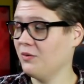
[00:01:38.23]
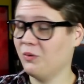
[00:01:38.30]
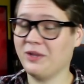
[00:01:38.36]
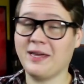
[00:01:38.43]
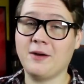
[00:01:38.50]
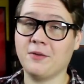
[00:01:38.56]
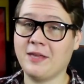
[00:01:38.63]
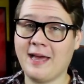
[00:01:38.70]

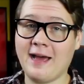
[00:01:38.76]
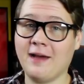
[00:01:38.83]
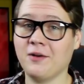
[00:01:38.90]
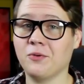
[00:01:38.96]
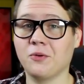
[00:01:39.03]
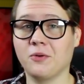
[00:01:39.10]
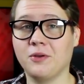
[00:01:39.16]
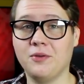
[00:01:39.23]
without the
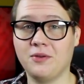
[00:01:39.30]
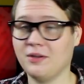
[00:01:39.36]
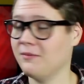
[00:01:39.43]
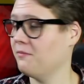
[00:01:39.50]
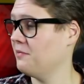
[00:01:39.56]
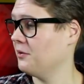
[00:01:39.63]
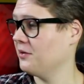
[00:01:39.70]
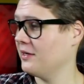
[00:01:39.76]
hat, or you
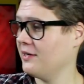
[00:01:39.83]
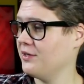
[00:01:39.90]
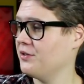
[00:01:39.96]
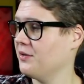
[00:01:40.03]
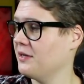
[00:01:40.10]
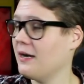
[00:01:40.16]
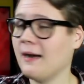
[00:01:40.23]
can build it into an